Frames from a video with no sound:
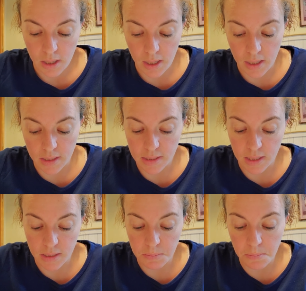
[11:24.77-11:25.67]
And it
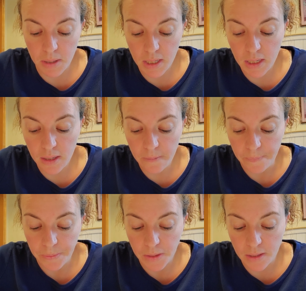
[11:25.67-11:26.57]
says, many
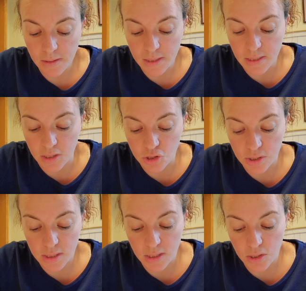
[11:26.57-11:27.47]

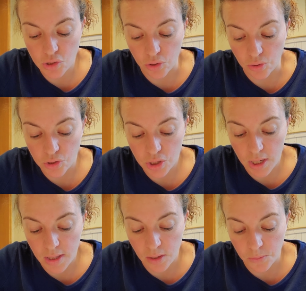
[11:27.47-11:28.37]
dissensions in the church,
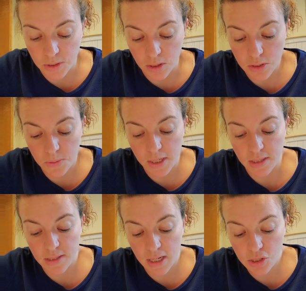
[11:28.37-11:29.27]
and there was also a
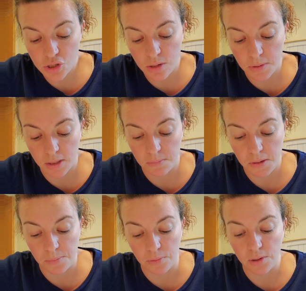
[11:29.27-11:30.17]
contention among the
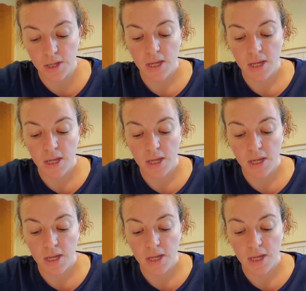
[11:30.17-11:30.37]
people,